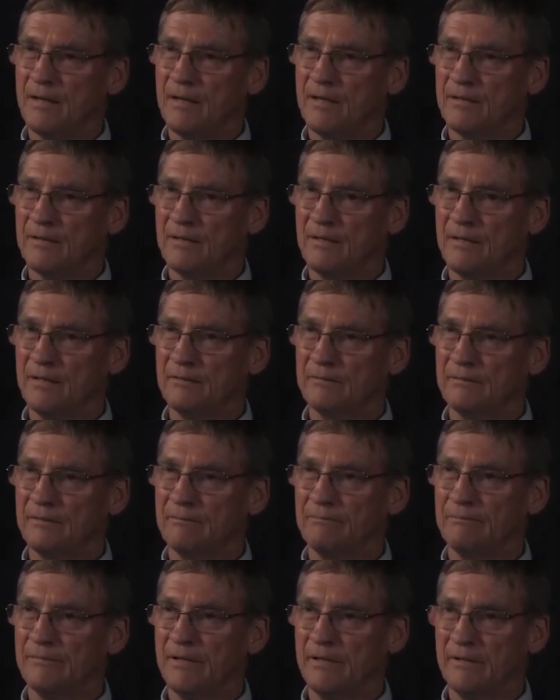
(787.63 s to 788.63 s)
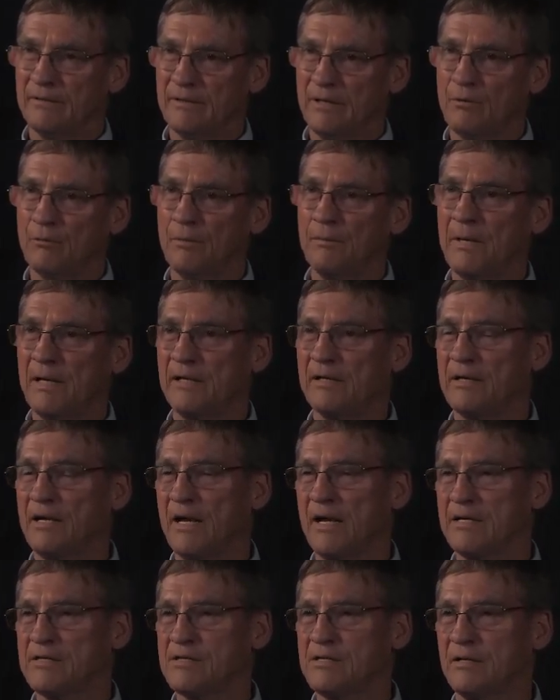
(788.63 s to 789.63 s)
And uh, uh, they were
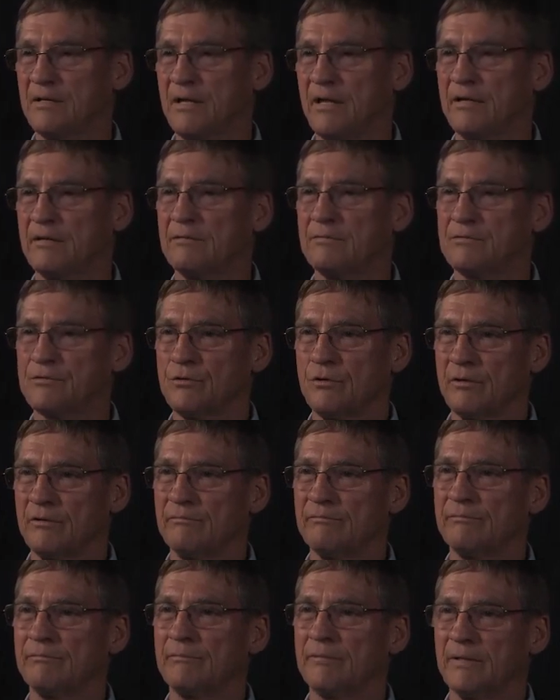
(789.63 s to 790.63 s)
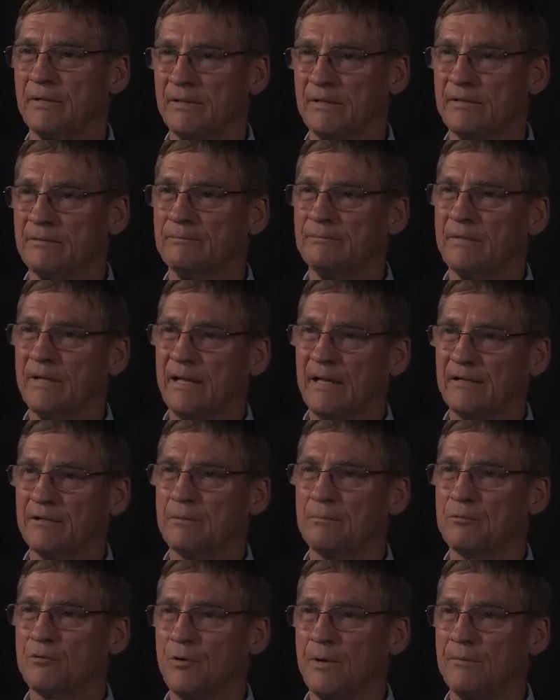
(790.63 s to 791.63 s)
mechanized, and they sort of uh, had
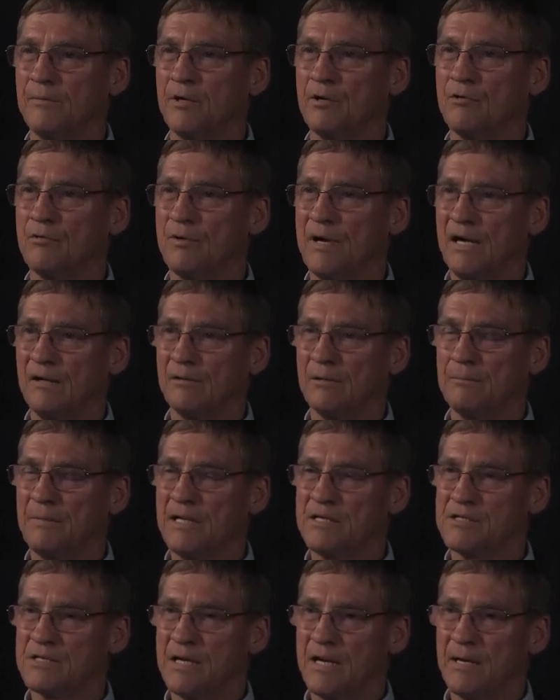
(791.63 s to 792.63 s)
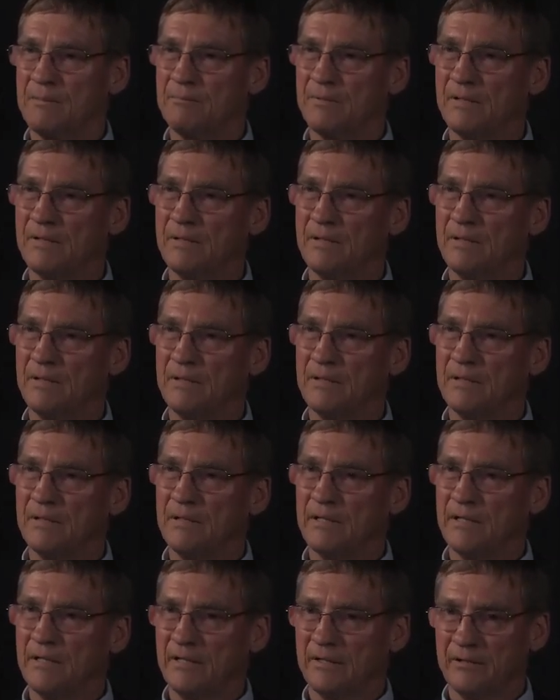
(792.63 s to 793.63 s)
the perimeter around the base camp.
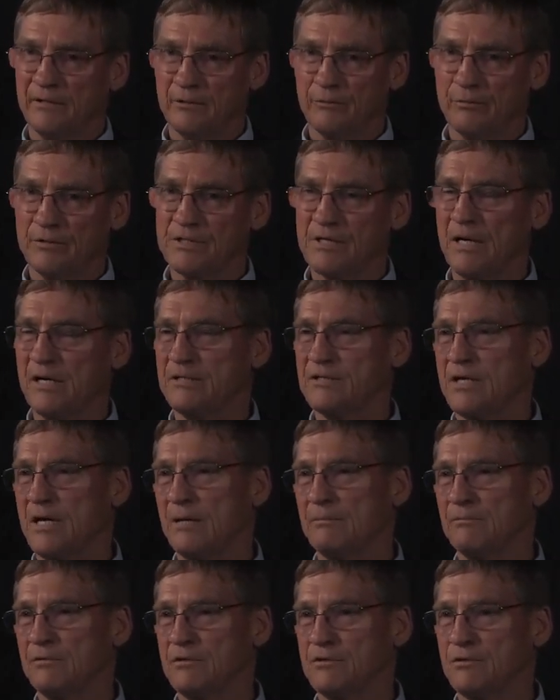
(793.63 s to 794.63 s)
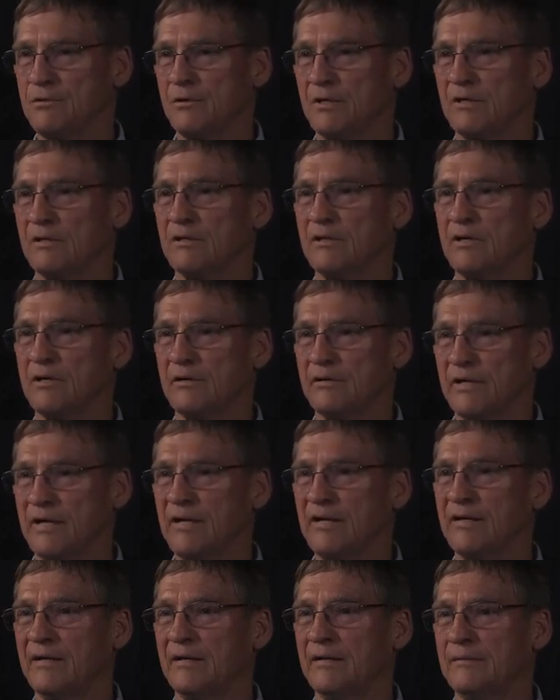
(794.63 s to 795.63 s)
And it was our job to sort of clear the
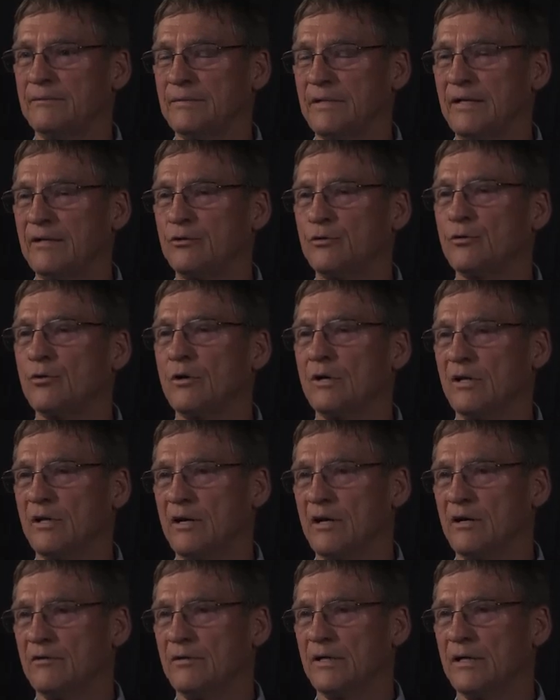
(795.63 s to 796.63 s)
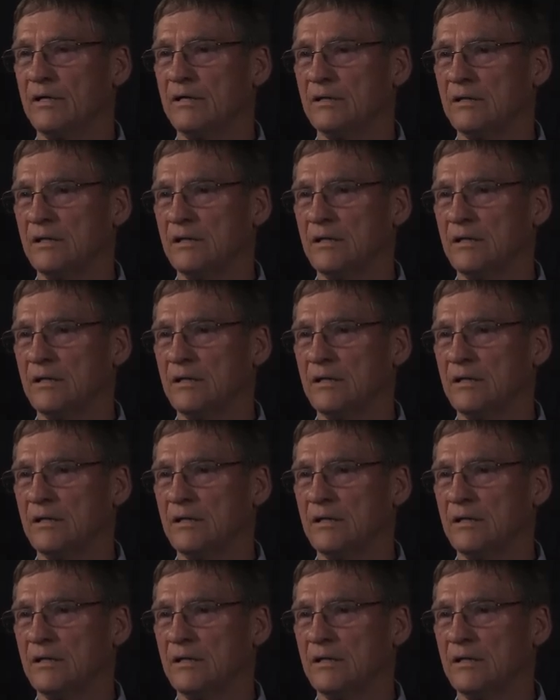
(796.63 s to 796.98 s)
uh, internal area.